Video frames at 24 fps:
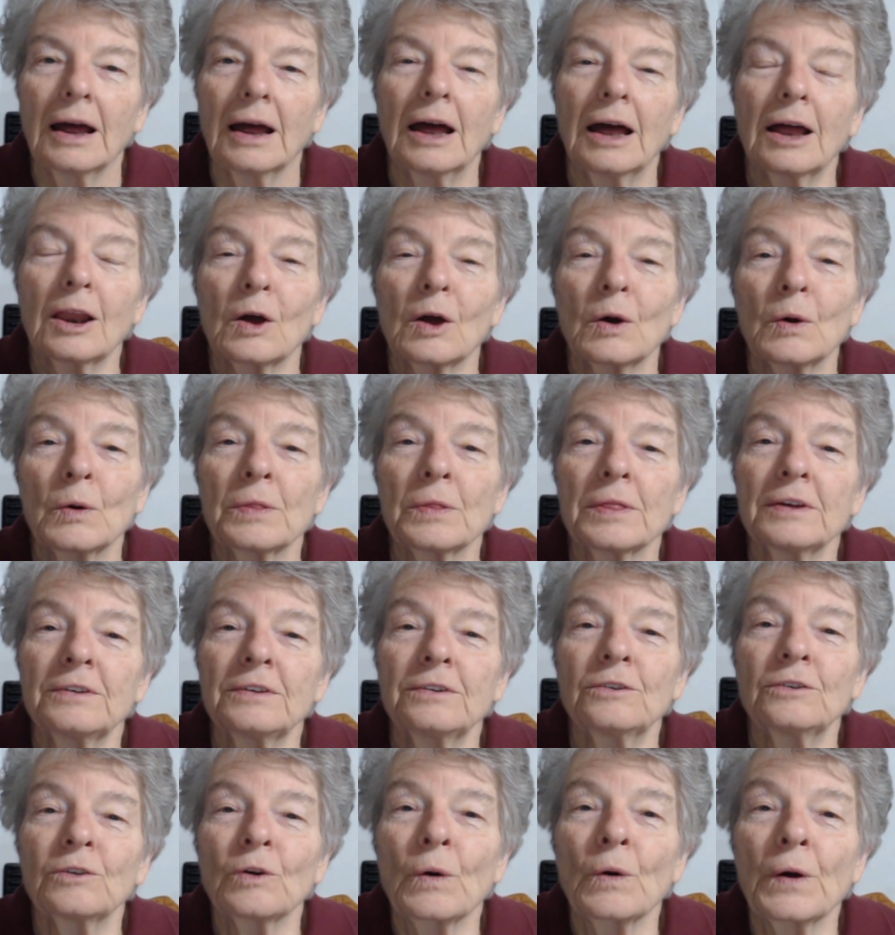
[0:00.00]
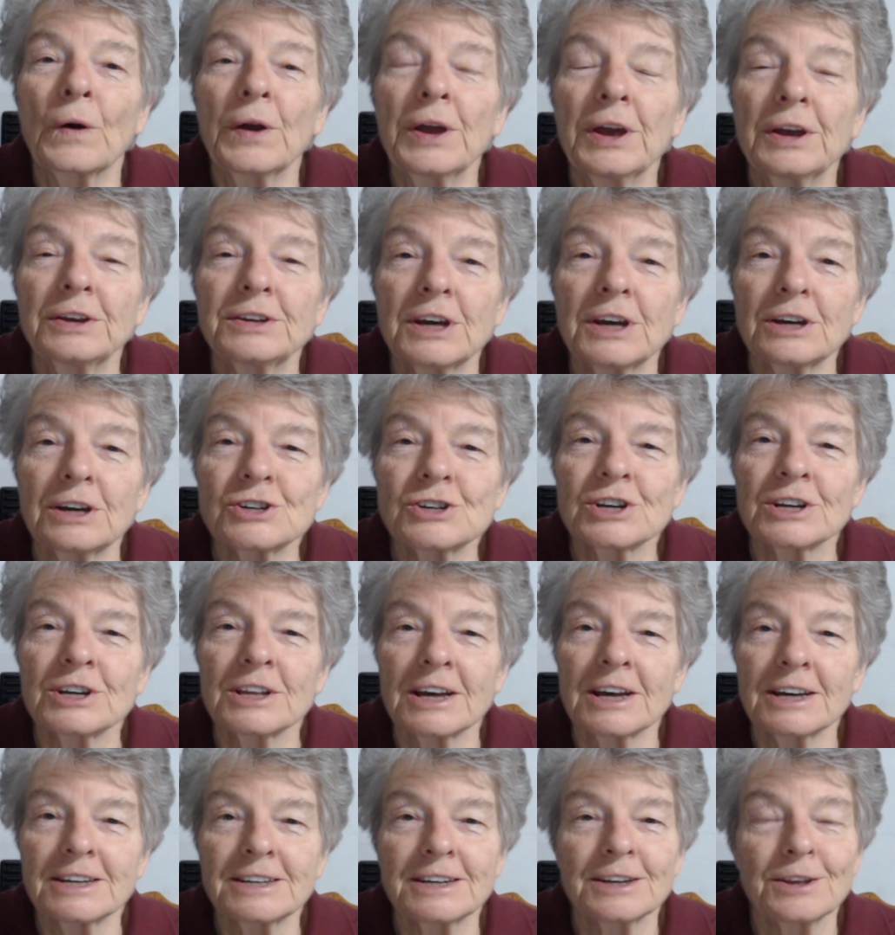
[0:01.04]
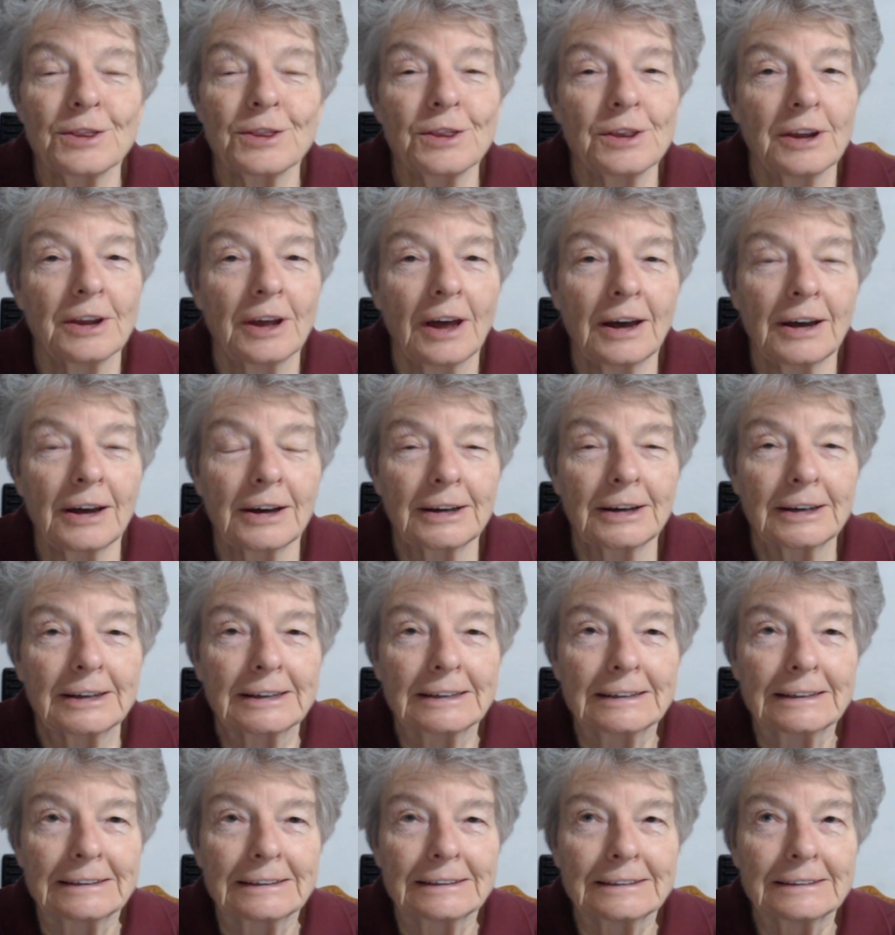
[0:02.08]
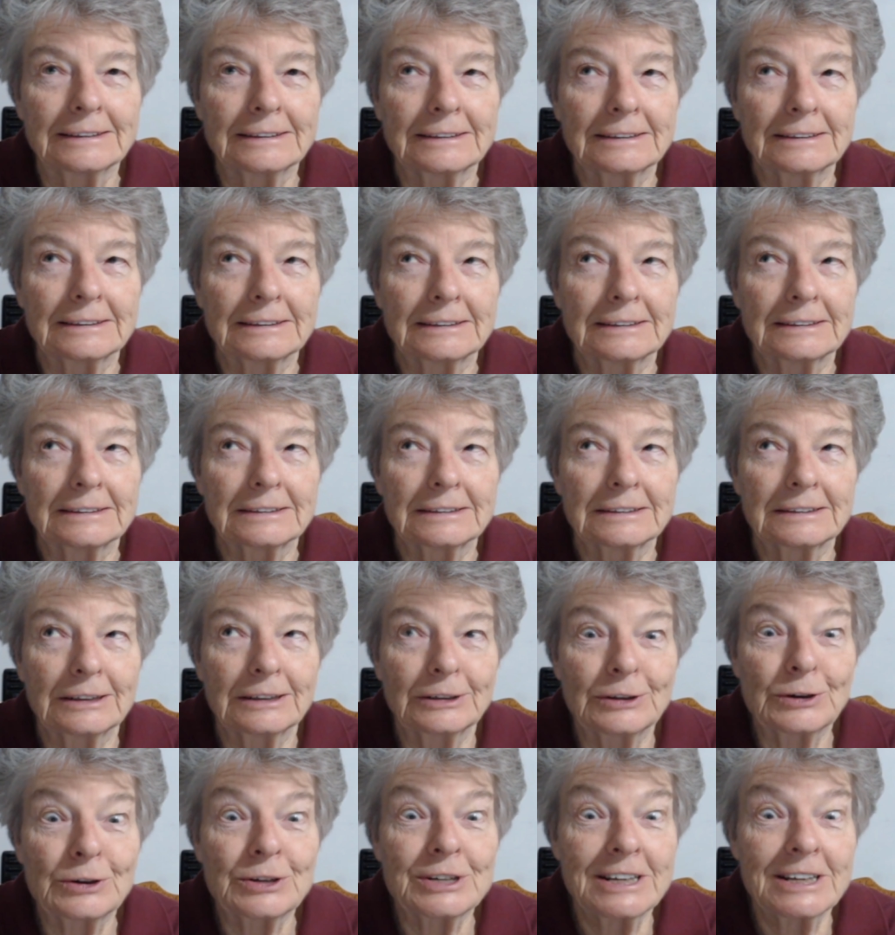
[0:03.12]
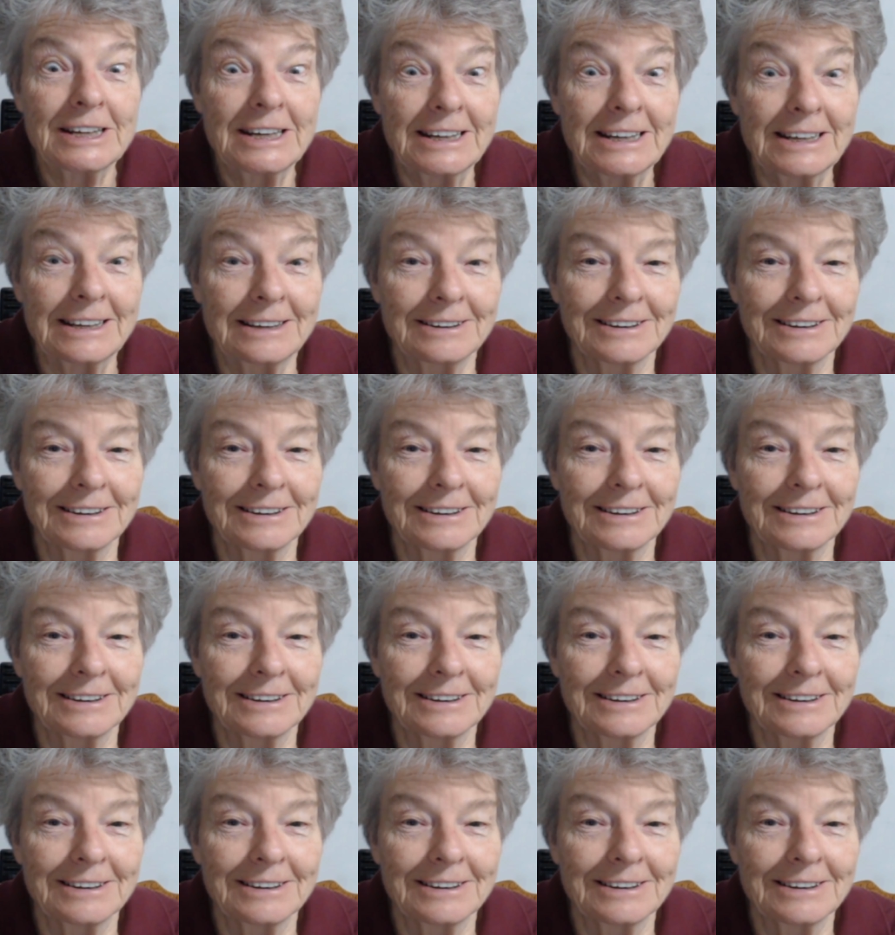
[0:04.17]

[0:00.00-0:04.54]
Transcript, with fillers: Hello, this is orientation lesson uh, 13.